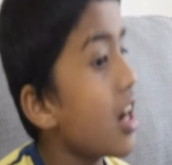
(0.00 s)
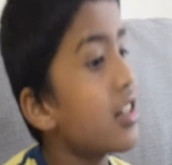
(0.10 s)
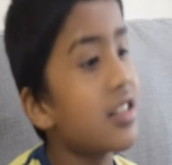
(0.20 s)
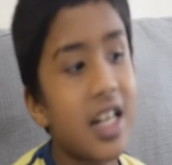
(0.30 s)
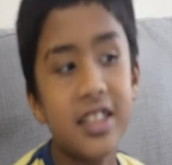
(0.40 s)

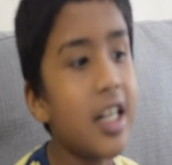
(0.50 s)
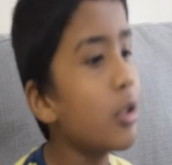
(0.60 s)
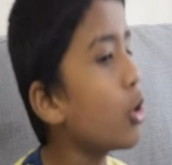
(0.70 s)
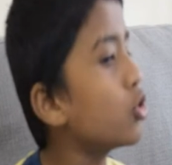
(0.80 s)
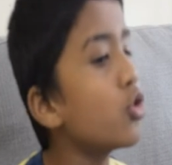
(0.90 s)

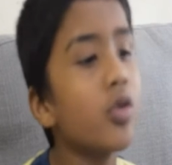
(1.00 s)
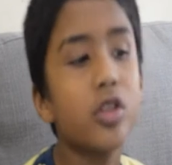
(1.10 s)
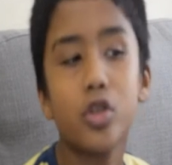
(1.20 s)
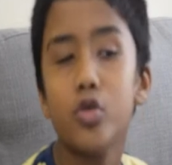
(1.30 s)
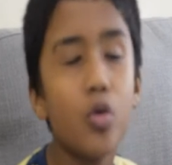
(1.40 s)
Triceratops
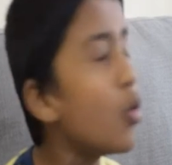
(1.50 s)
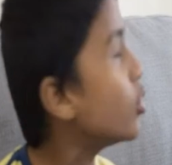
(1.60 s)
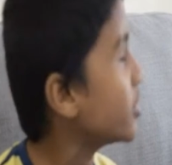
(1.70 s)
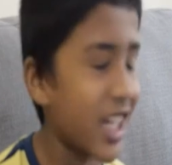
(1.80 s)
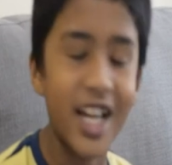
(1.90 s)
knows
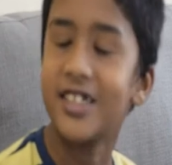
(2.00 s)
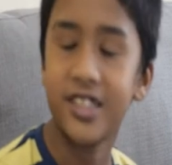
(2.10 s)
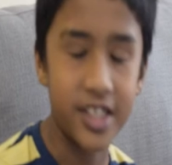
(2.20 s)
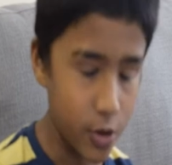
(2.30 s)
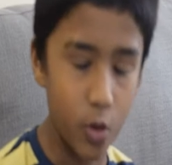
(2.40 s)
no size
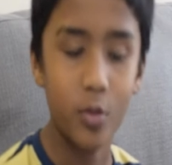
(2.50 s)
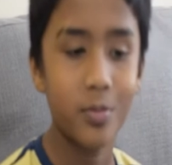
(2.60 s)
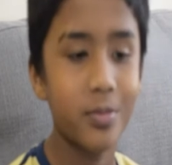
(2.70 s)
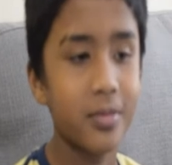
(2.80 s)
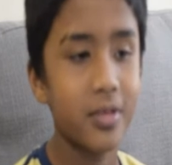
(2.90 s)
0.
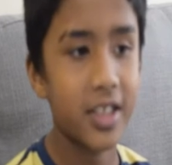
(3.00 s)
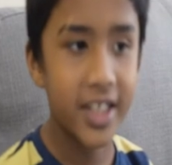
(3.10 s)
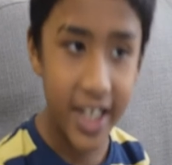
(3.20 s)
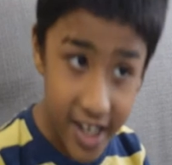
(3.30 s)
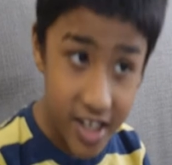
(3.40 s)

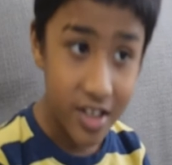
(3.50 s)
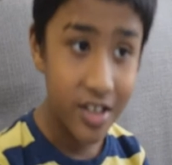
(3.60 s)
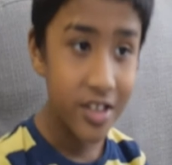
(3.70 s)
Get it?